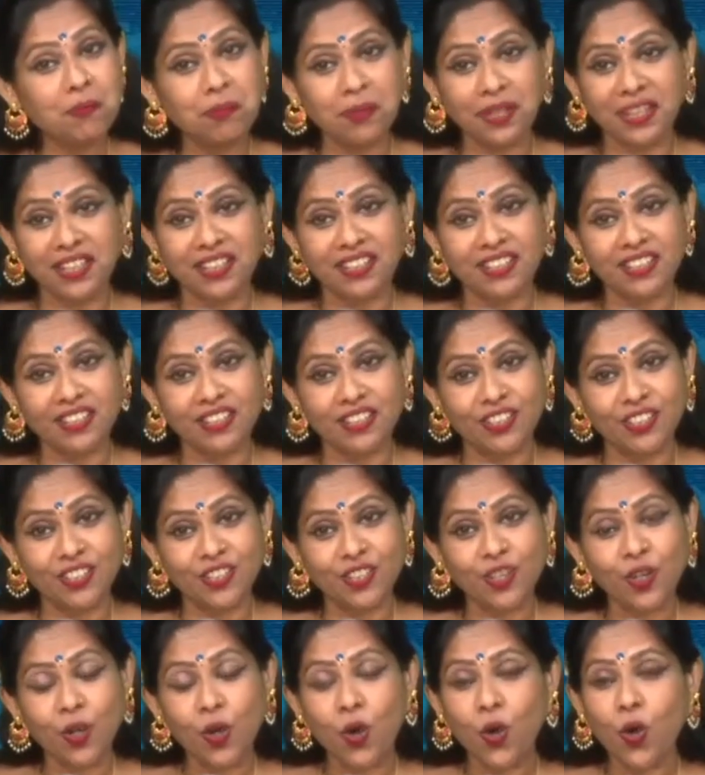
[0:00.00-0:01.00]
printers.
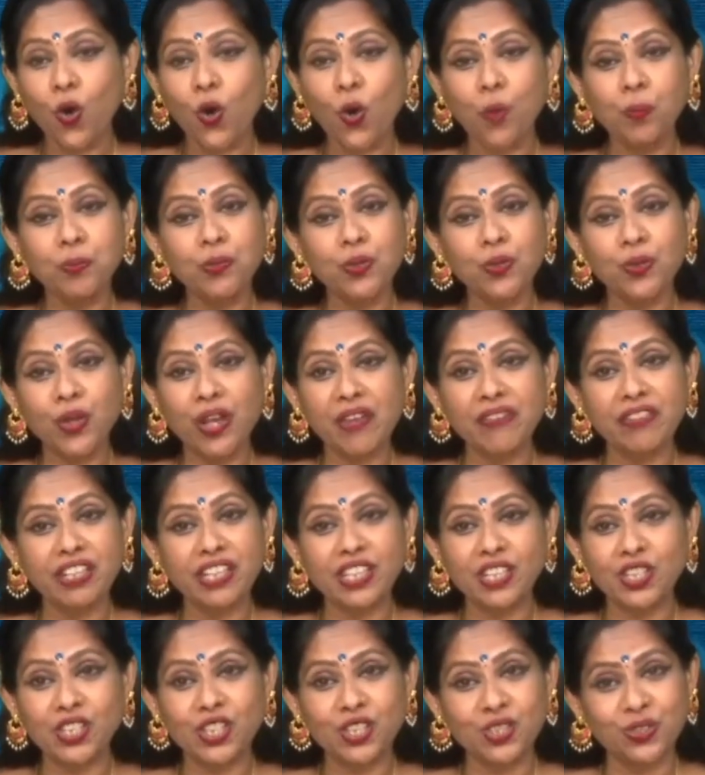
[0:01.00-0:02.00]
Hope you have
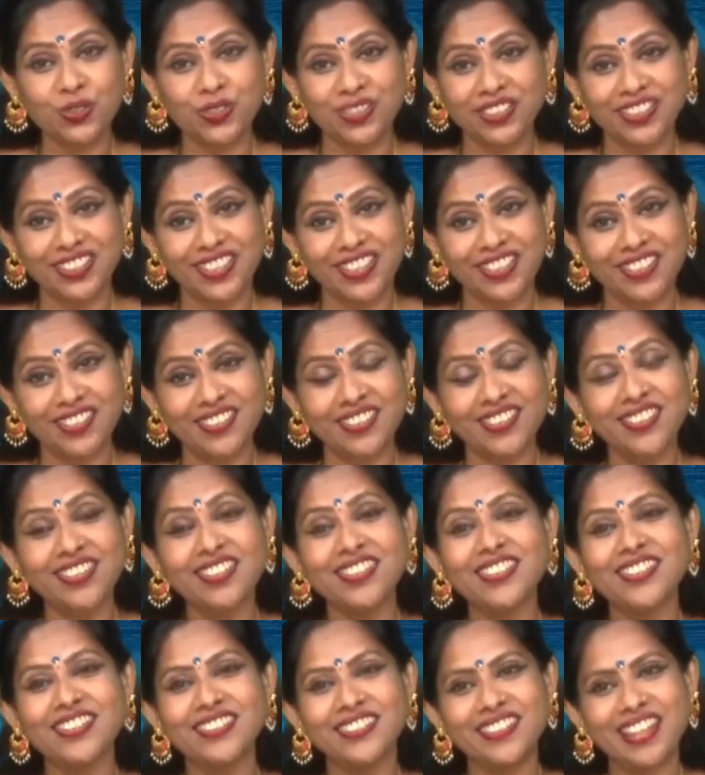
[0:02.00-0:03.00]
understood this.
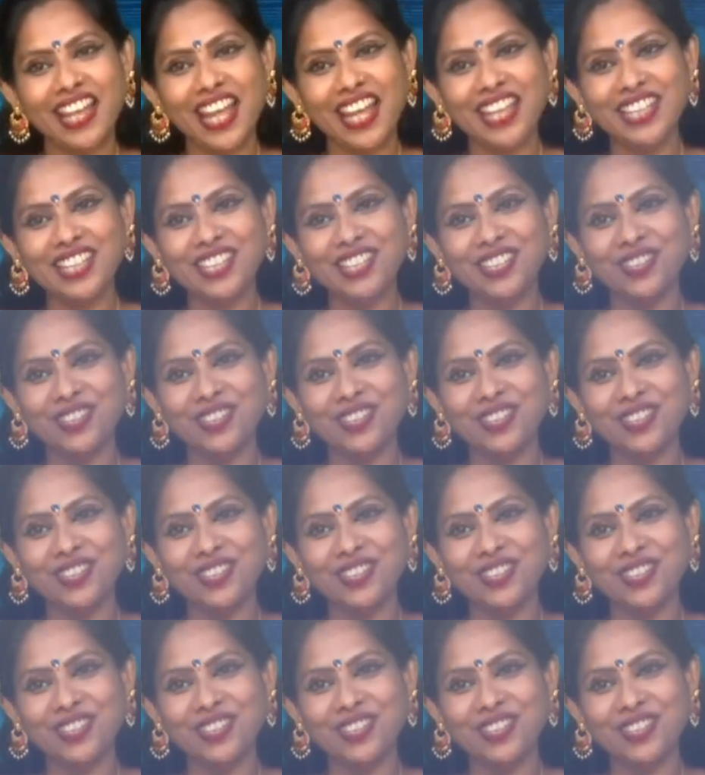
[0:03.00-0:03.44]
Thank